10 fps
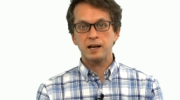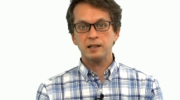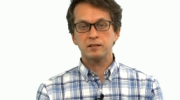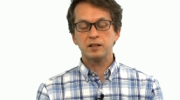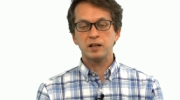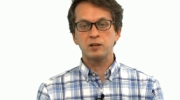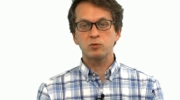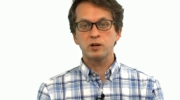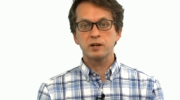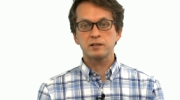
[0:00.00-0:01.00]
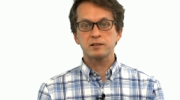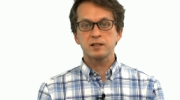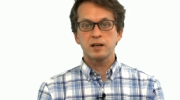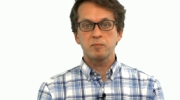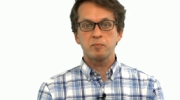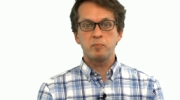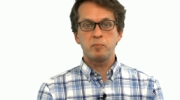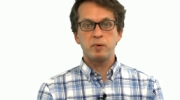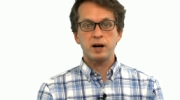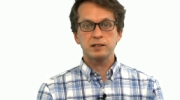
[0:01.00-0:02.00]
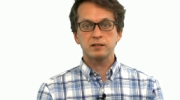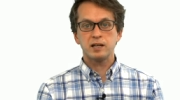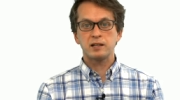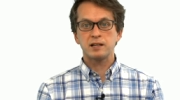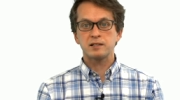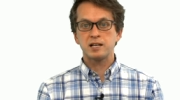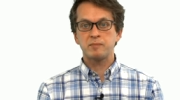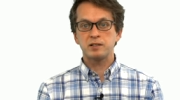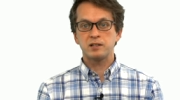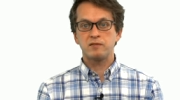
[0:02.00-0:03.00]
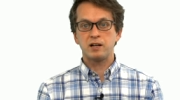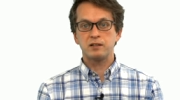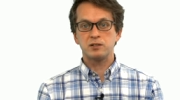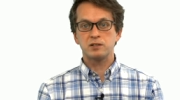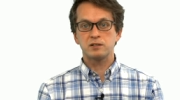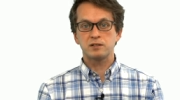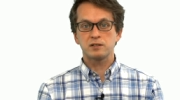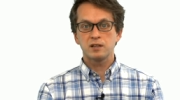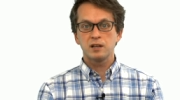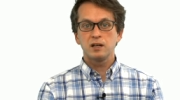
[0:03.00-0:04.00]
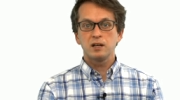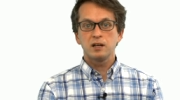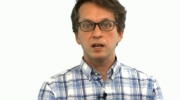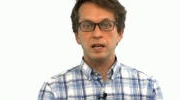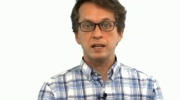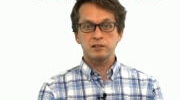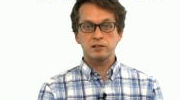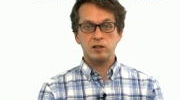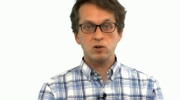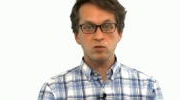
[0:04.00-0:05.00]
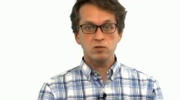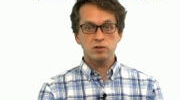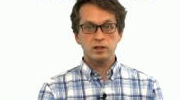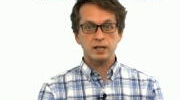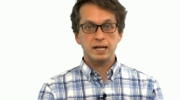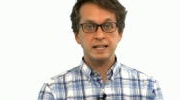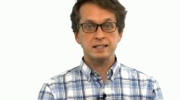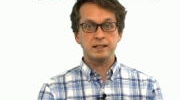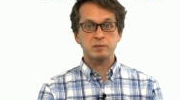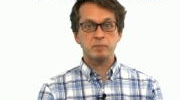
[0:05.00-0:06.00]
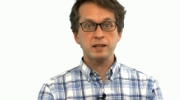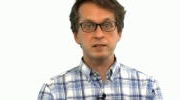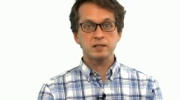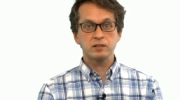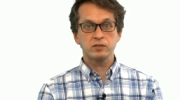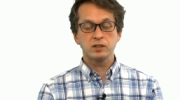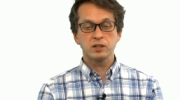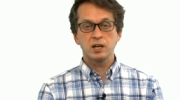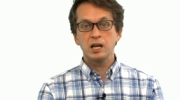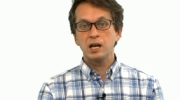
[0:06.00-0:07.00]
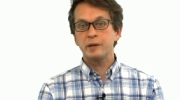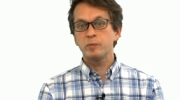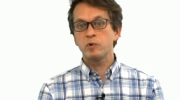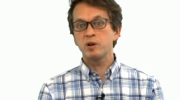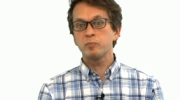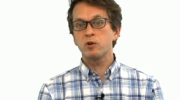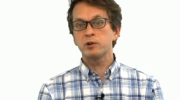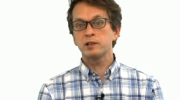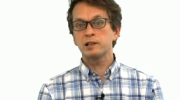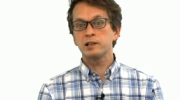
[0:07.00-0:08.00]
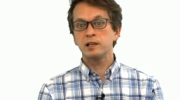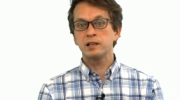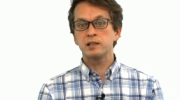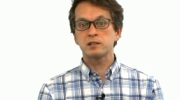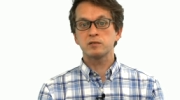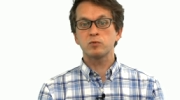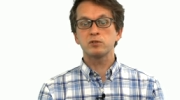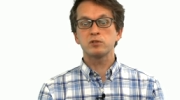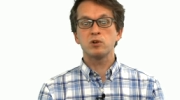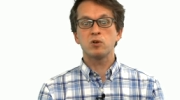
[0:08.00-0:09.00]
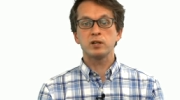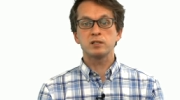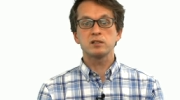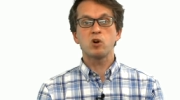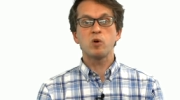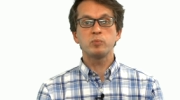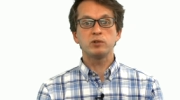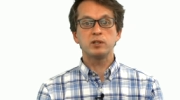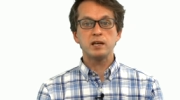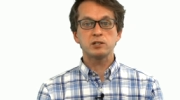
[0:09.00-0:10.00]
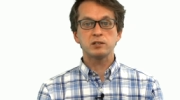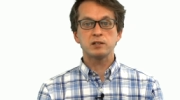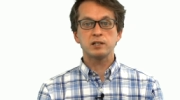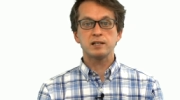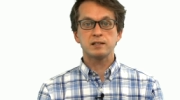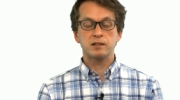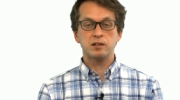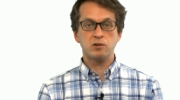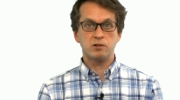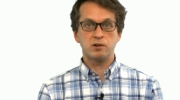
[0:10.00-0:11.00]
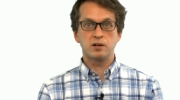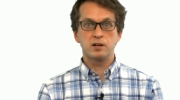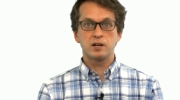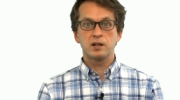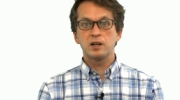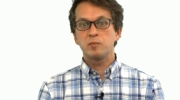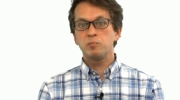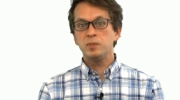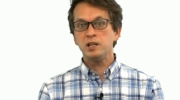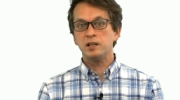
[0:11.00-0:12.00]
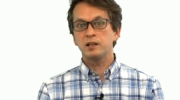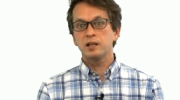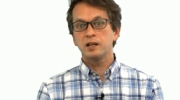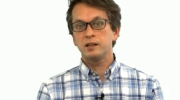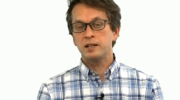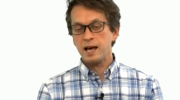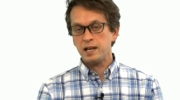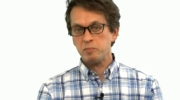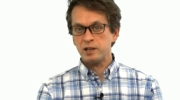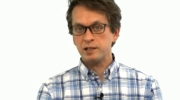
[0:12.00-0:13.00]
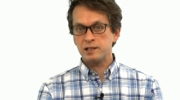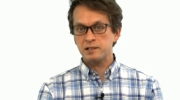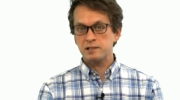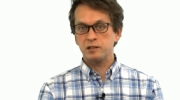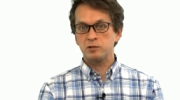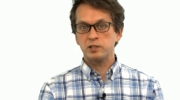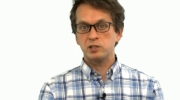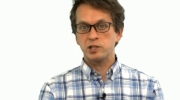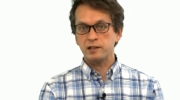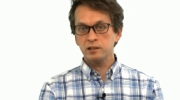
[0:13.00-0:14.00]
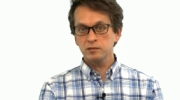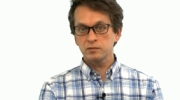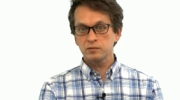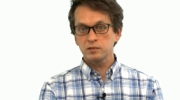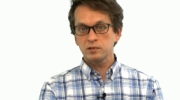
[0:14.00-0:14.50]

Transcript: And it works, but it has some disadvantages. It is slow, it is expensive, and more importantly, it is what's known as computationally secure, meaning that anybody listening to the channel